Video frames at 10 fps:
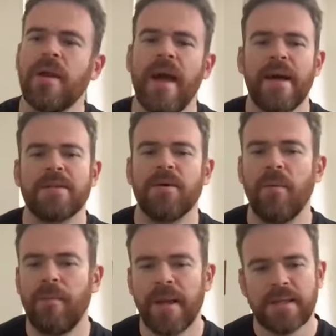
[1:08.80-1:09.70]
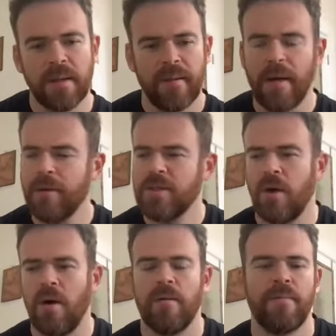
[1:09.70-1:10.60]
yeah. So basically, that was
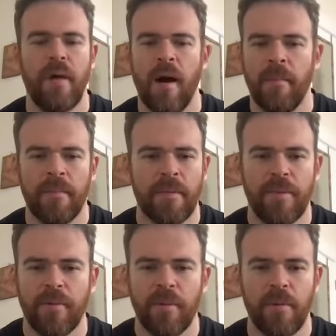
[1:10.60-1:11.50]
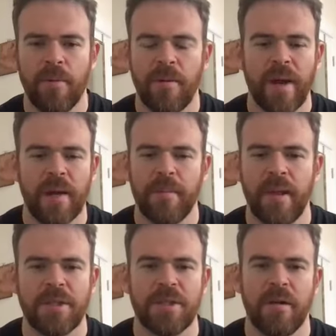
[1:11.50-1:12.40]
all through the
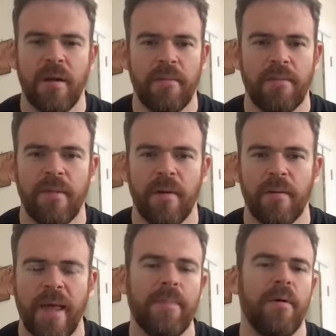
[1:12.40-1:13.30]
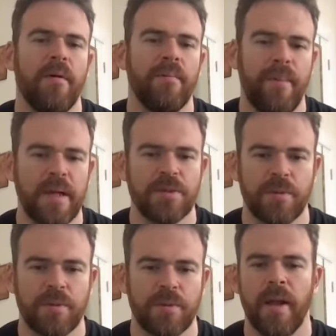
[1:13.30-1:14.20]
recommendation of the label Pinch
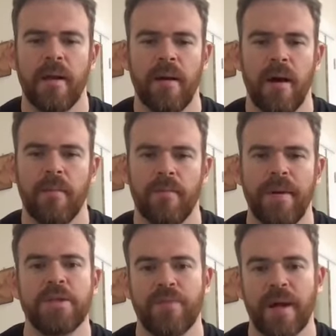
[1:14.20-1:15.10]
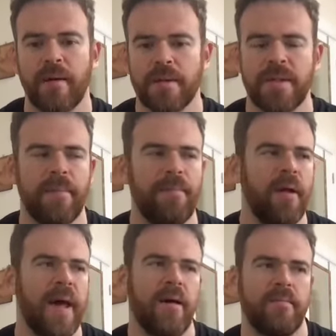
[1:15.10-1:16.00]
Records, that
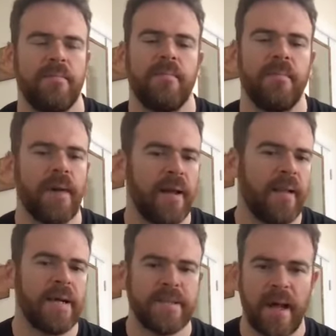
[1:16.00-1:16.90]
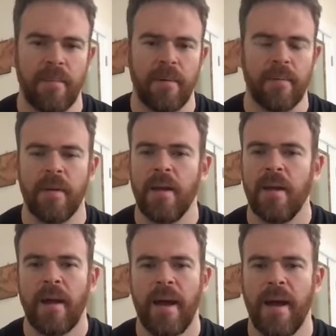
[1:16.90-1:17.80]
put out my last album,
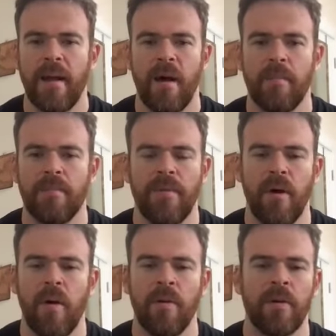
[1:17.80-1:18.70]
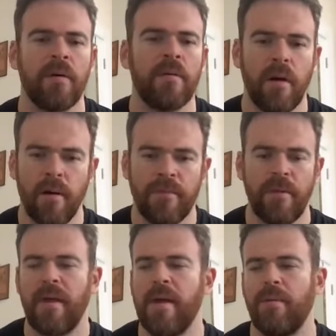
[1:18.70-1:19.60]
and the owner of the
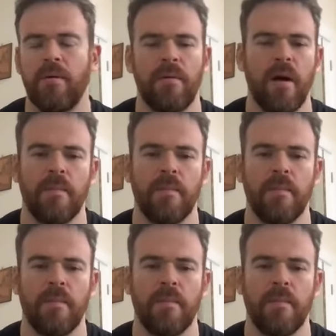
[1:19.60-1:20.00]
label,